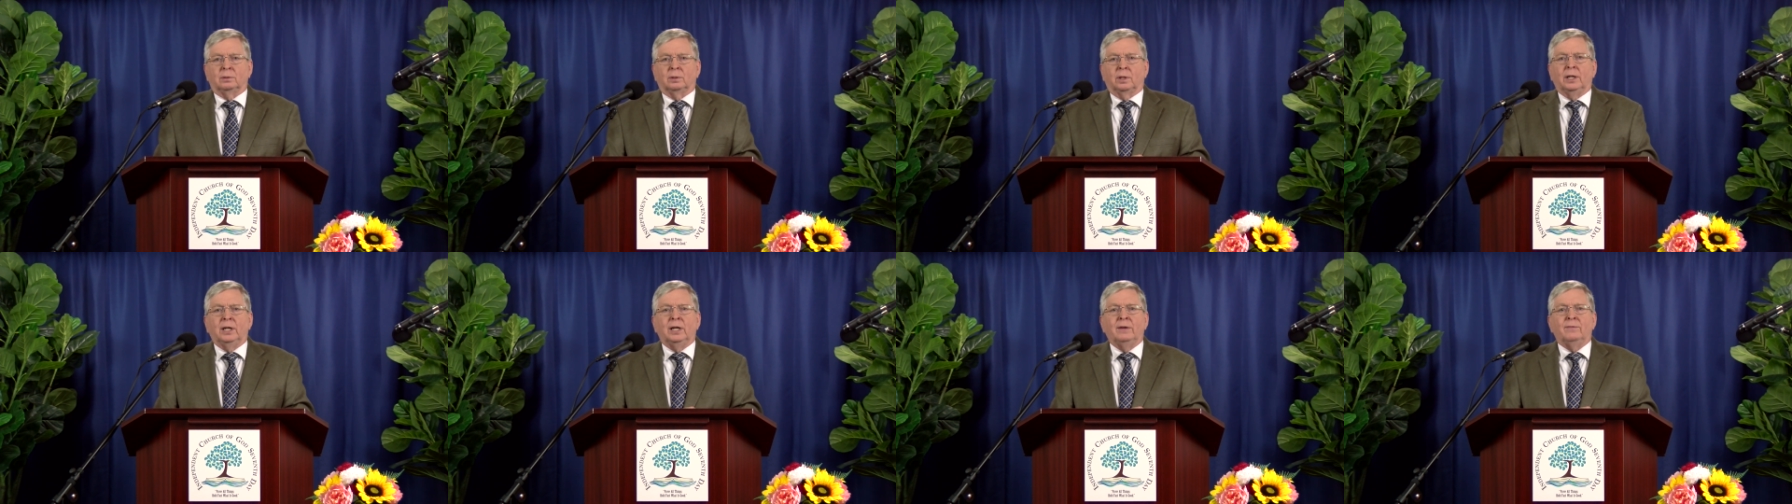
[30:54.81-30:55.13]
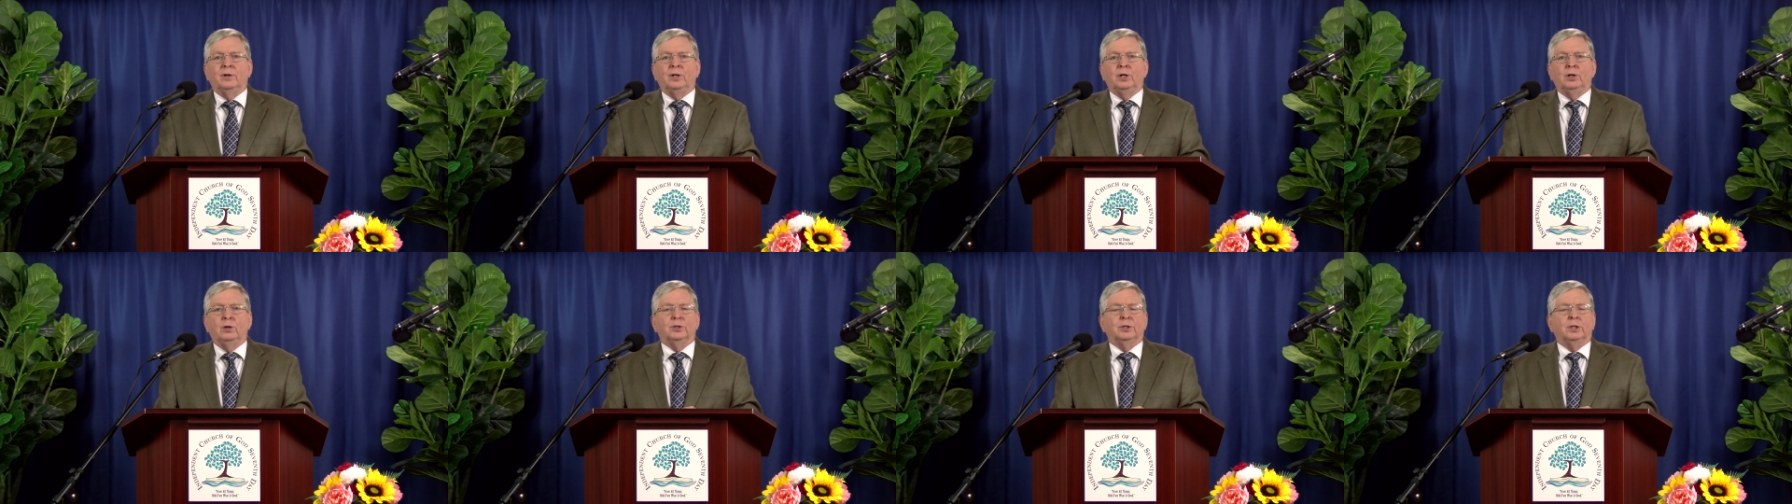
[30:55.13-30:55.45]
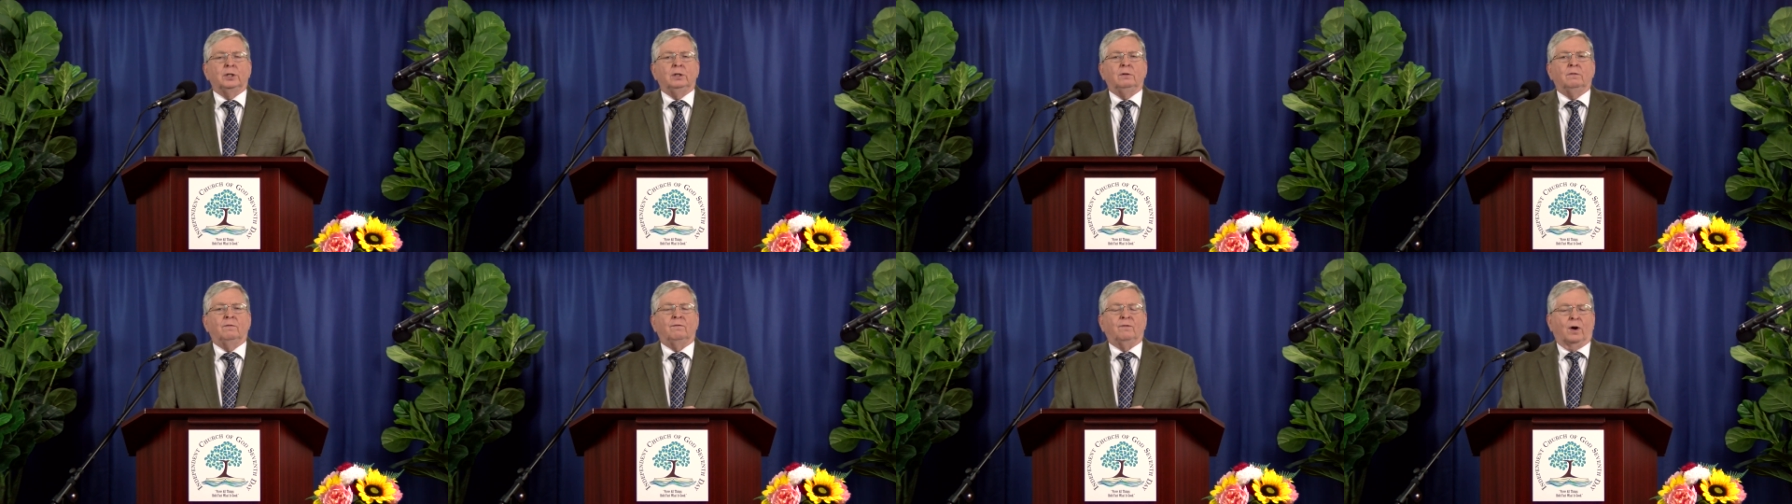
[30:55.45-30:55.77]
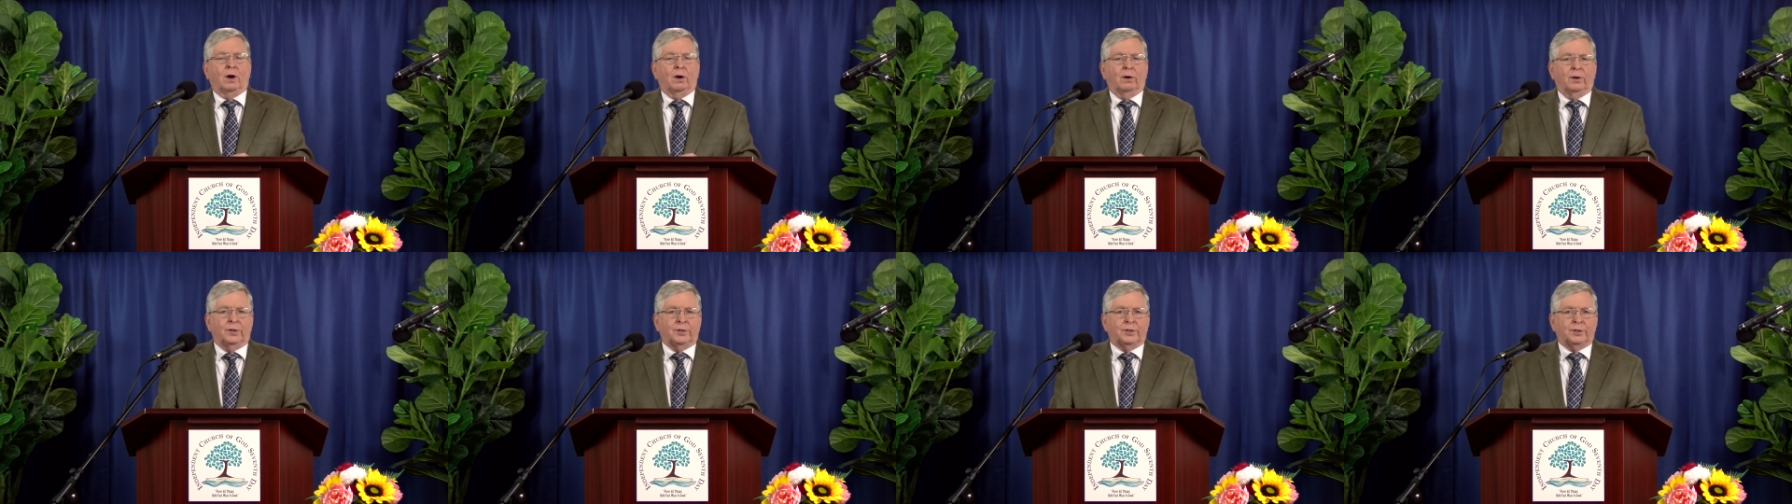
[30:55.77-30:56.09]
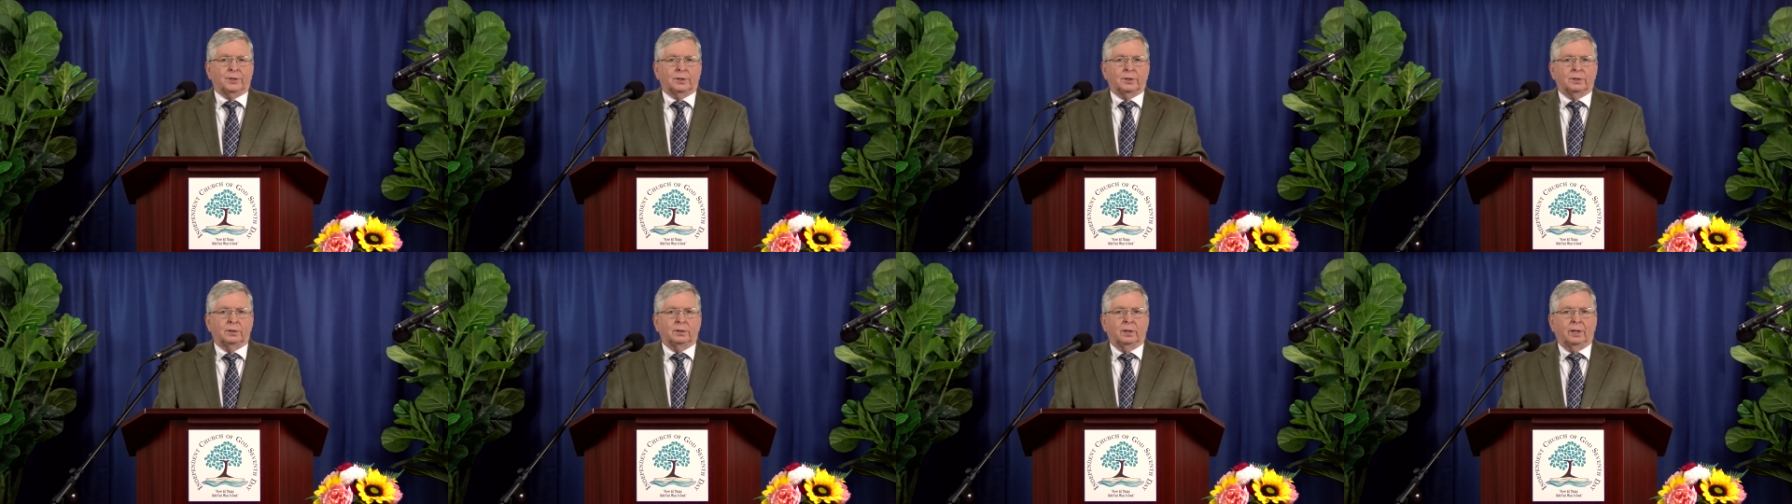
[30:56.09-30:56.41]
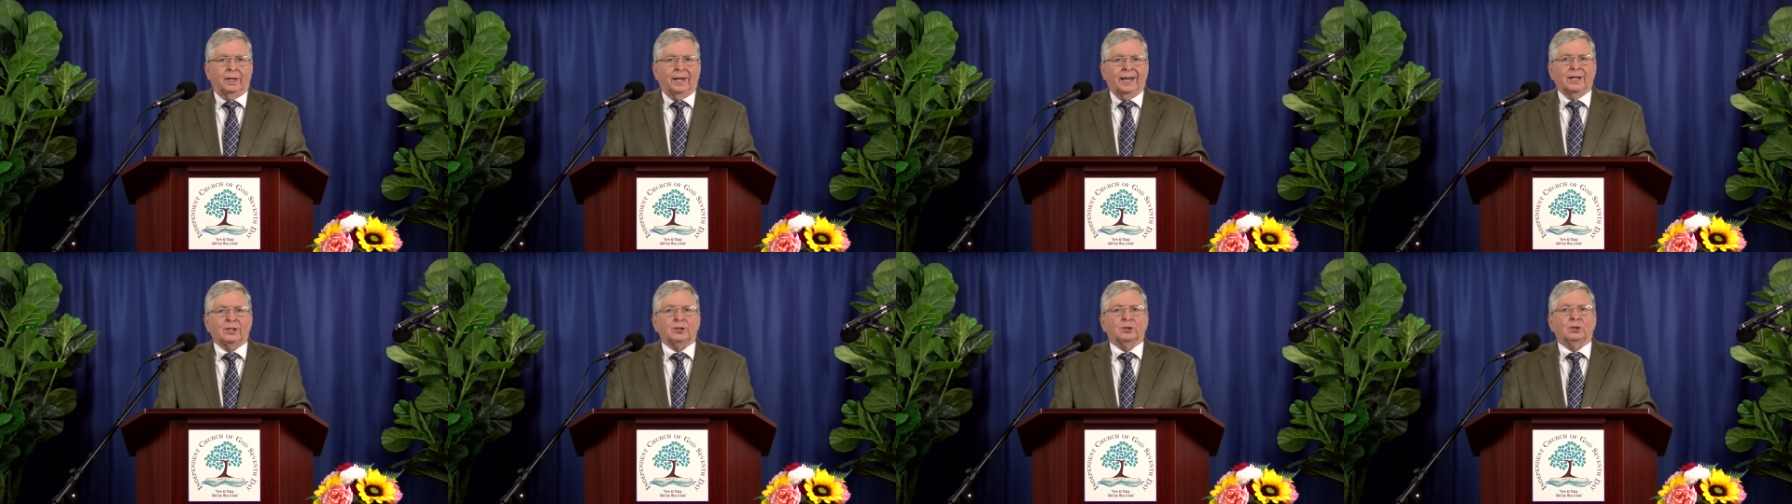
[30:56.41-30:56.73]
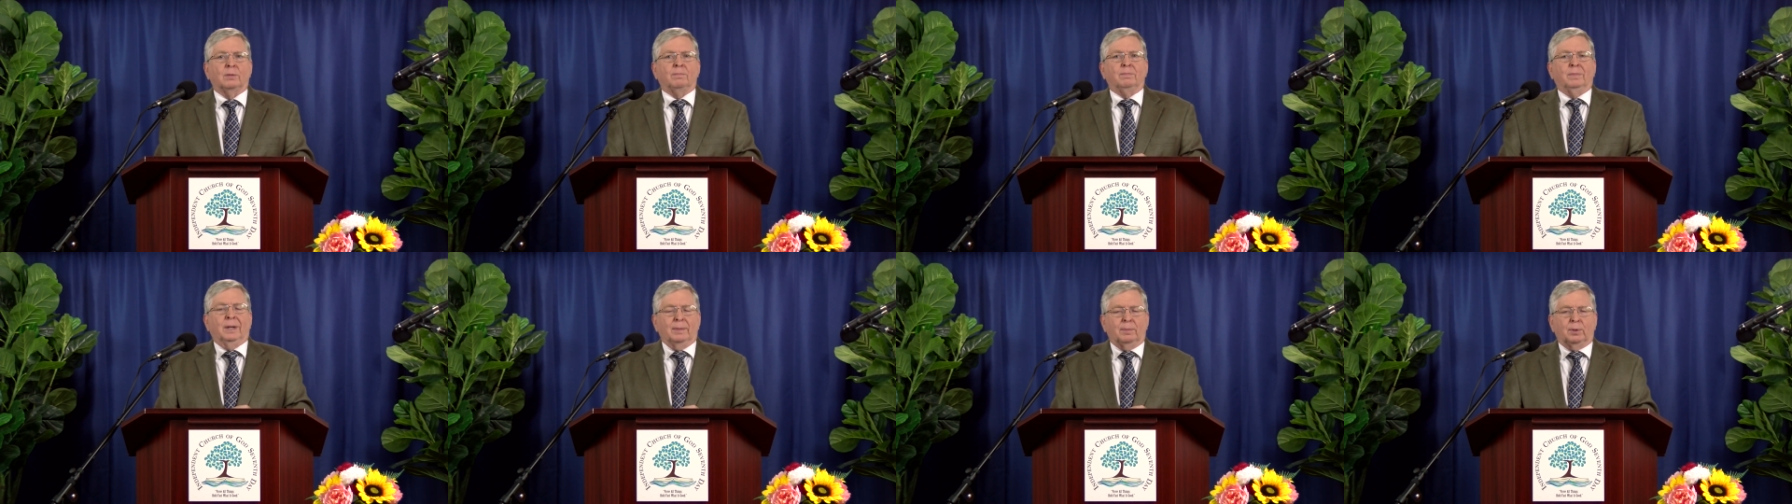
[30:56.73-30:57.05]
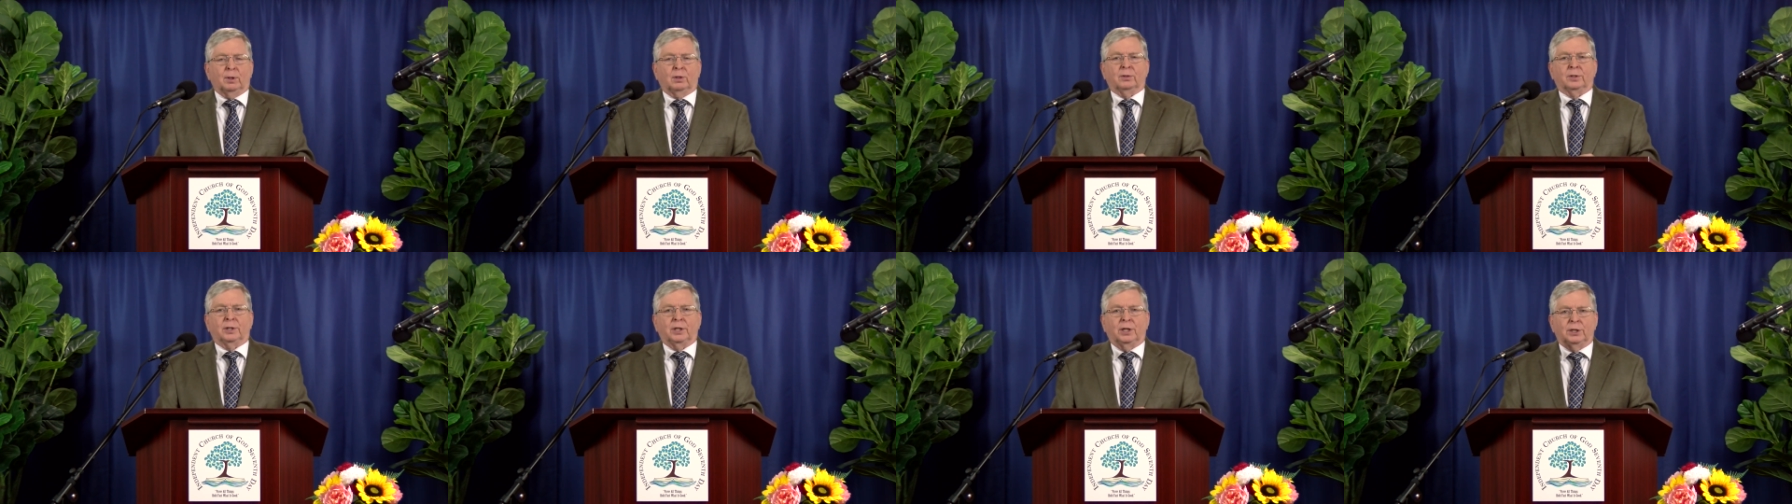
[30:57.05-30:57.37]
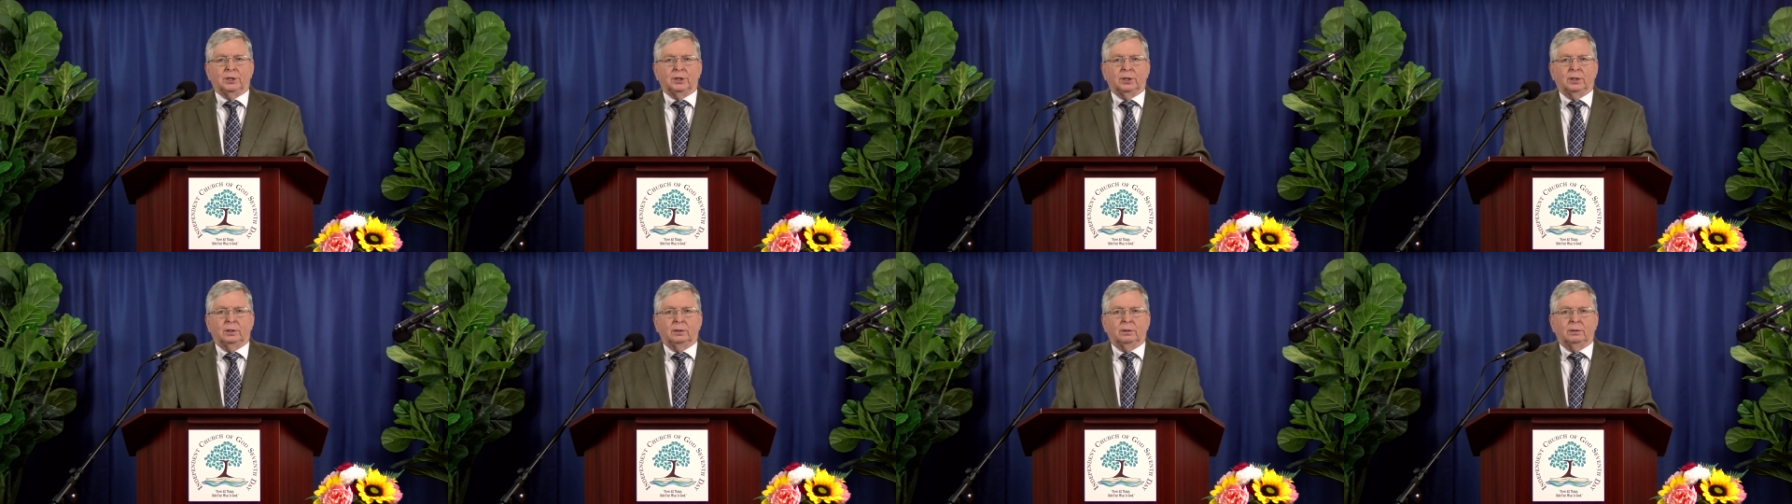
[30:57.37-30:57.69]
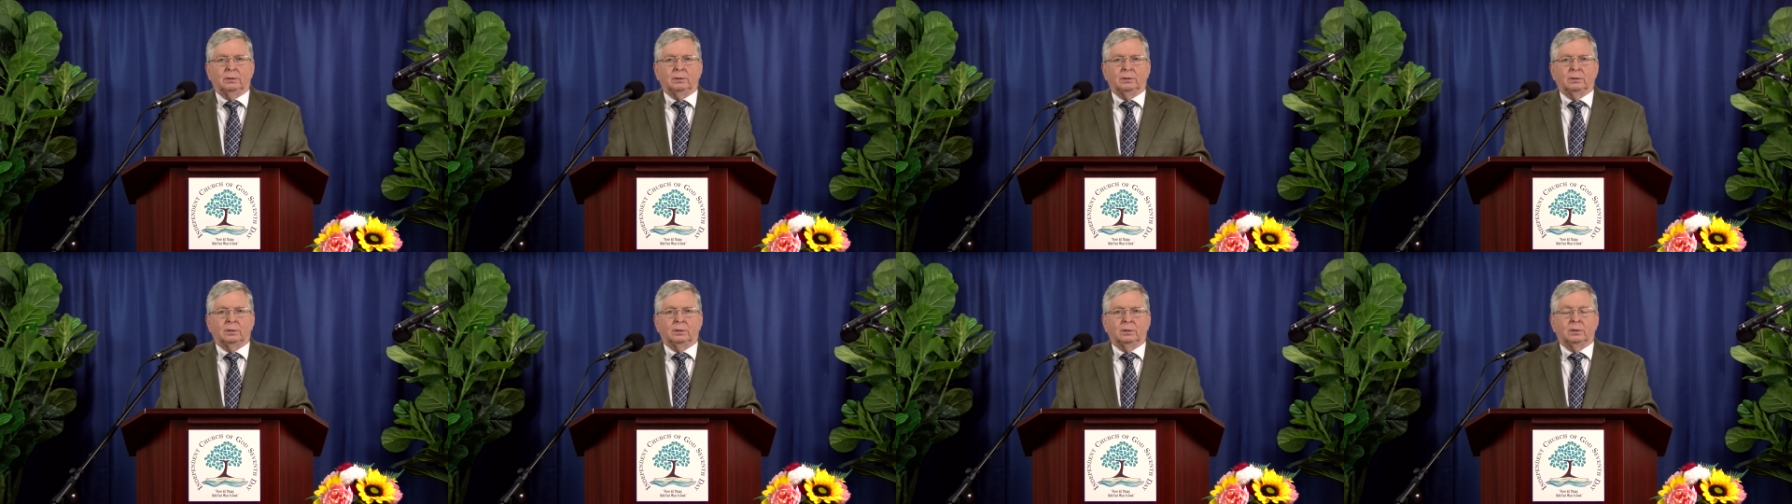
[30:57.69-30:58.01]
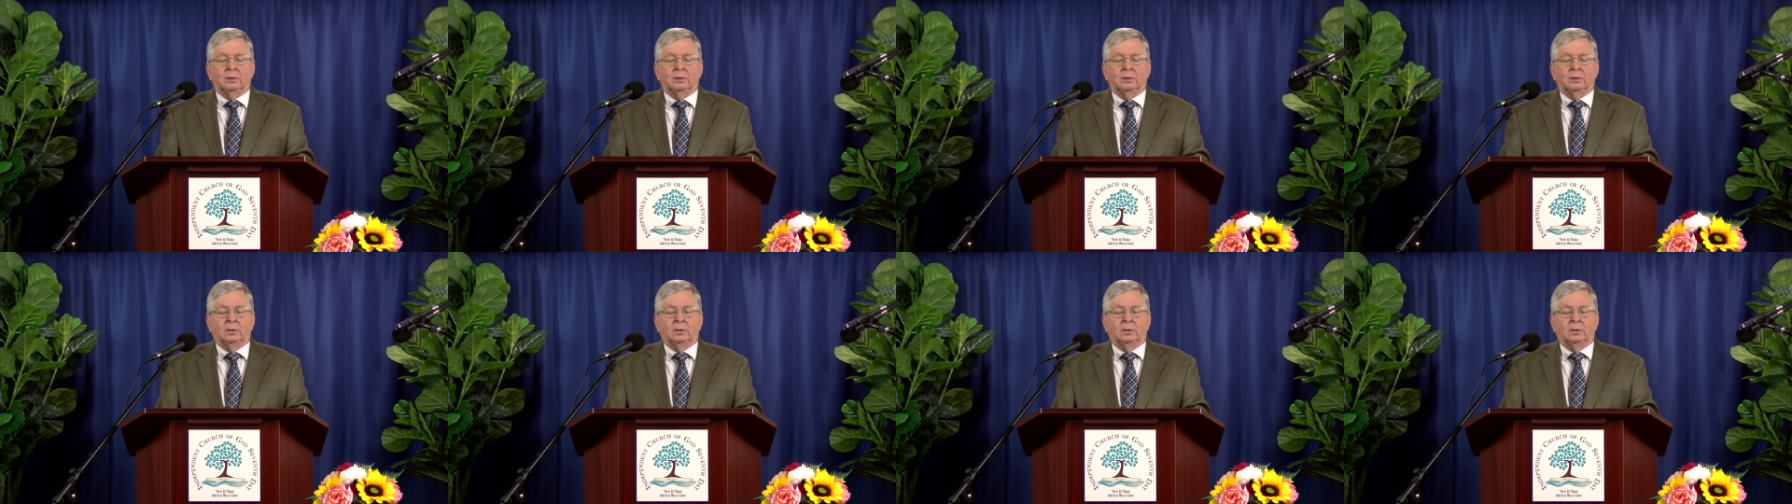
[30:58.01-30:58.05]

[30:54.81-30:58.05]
and even using false extra biblical teaching